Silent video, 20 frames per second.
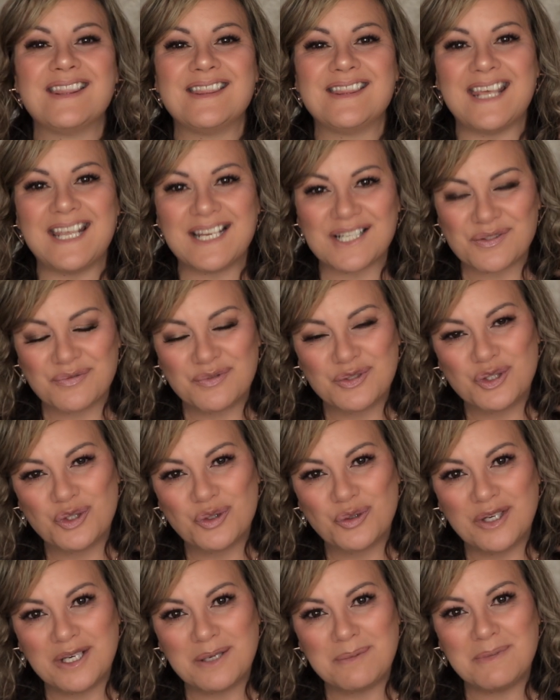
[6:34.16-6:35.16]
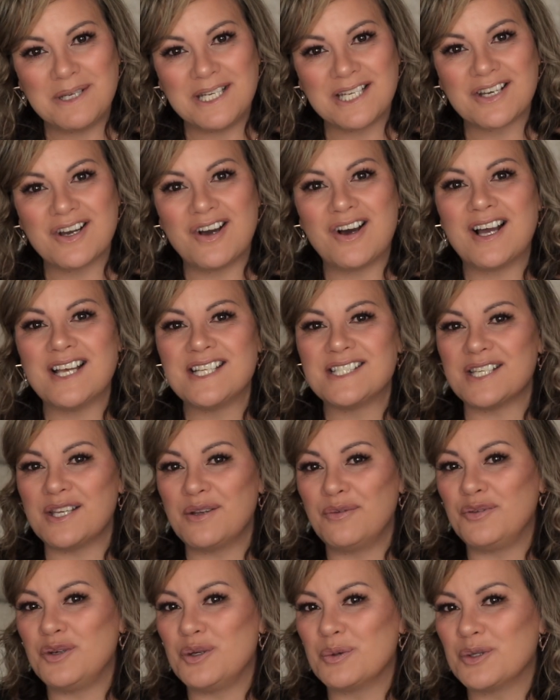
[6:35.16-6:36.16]
Thanks for joining me, guys.
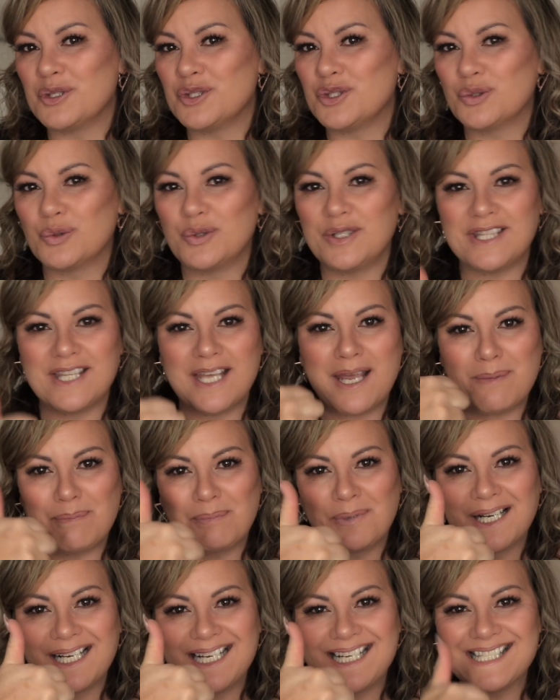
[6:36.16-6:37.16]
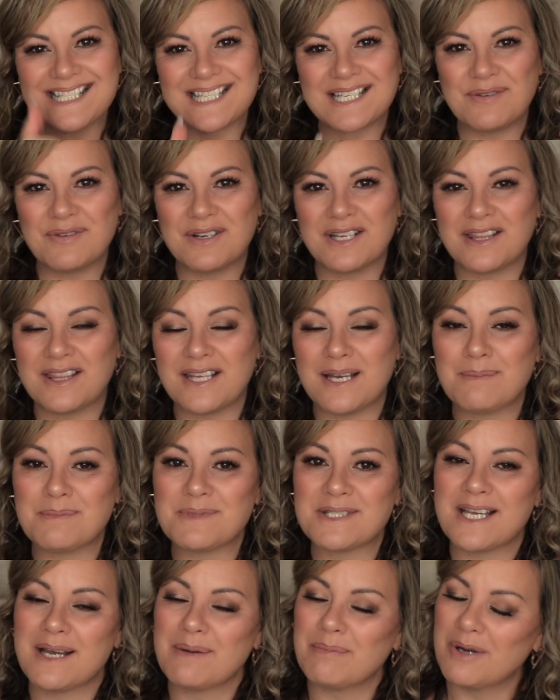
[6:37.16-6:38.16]
If you enjoyed that, please give it a
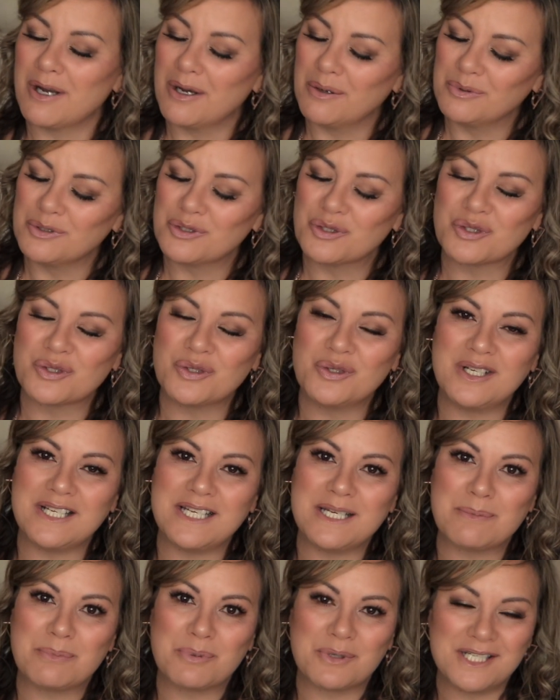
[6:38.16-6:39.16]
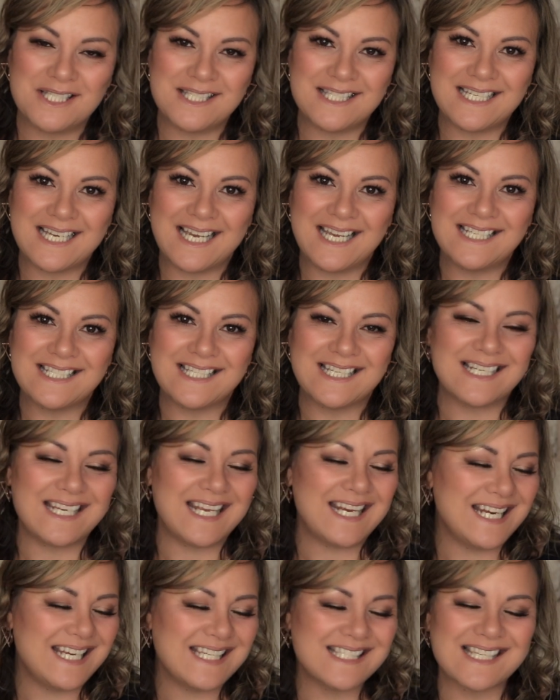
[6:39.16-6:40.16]
thumbs up. I would truly appreciate it.
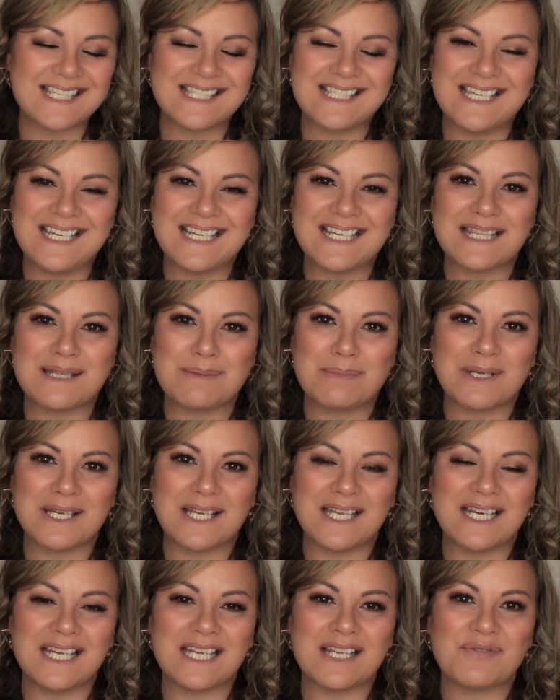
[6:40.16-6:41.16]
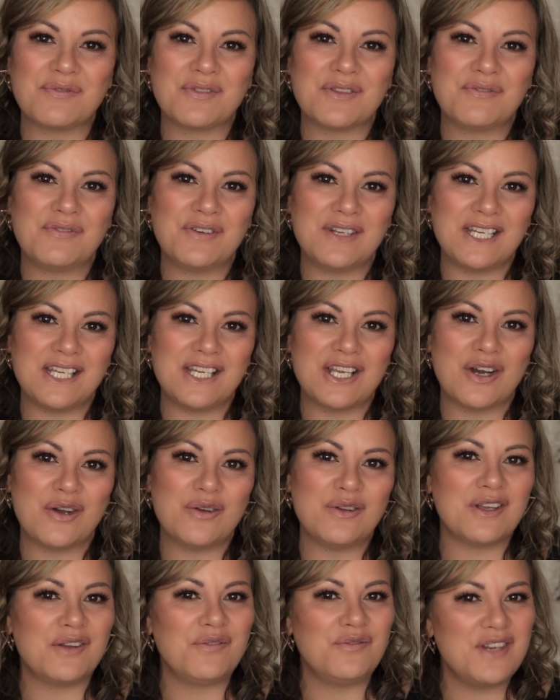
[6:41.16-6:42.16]
And as I said at the beginning of the
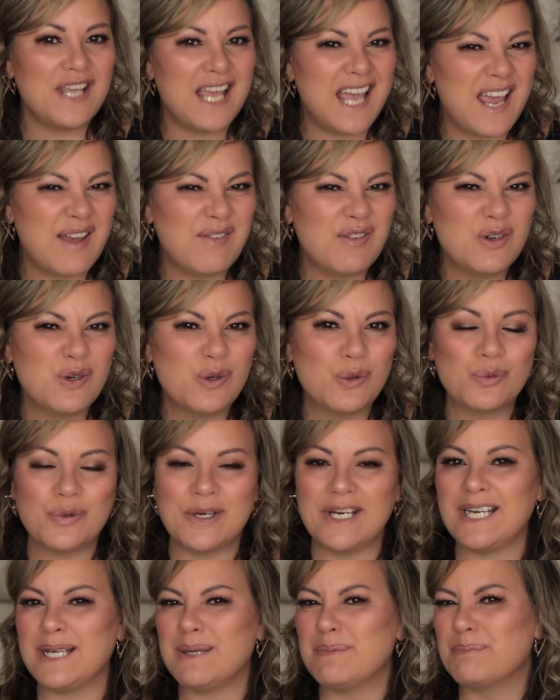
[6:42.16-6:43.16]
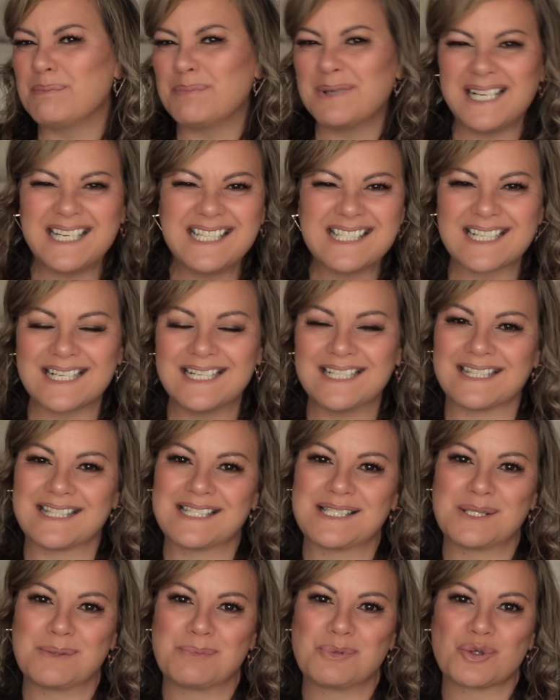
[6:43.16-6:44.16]
video, if you haven't already, please click
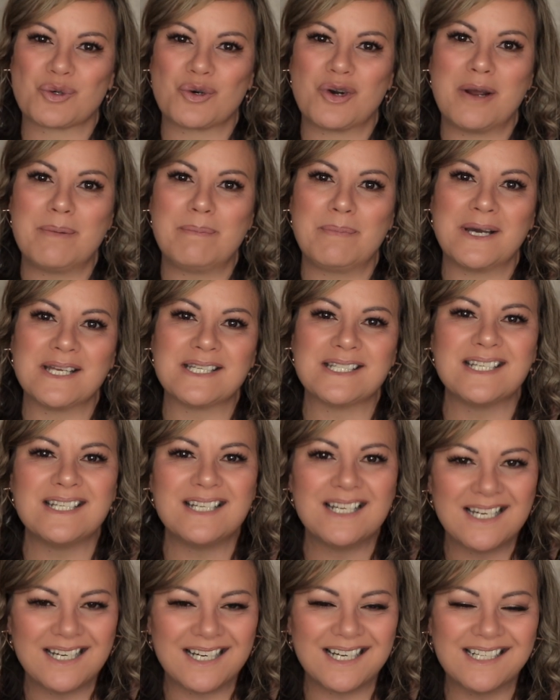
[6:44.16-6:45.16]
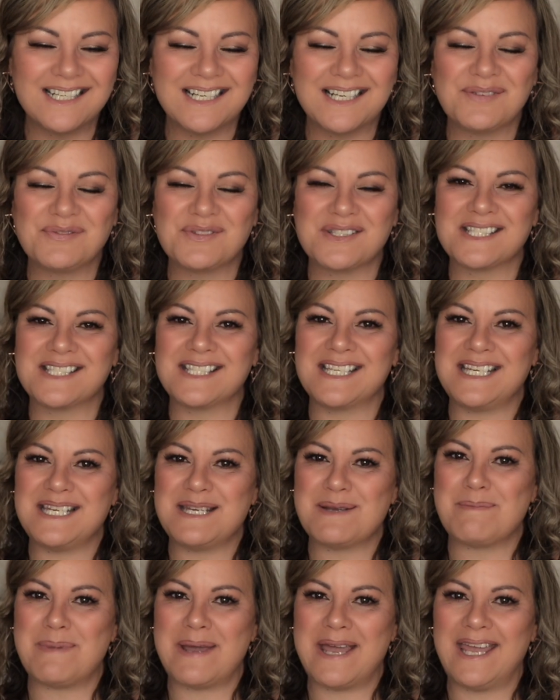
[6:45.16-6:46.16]
the subscribe button. I'd love to see
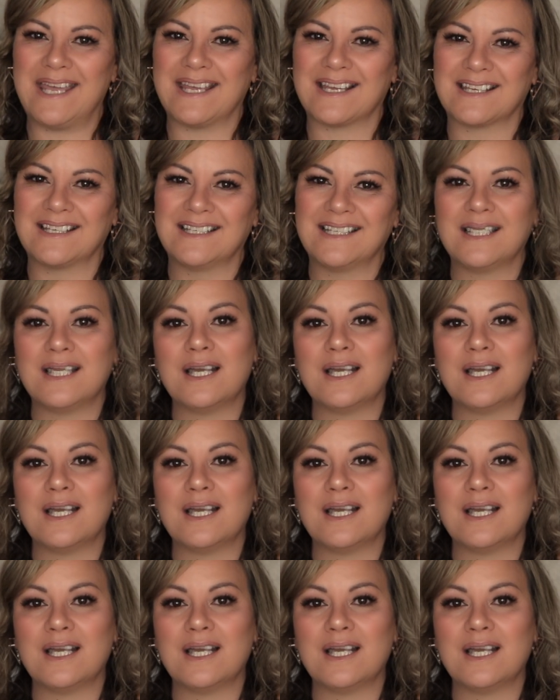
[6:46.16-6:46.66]
you back.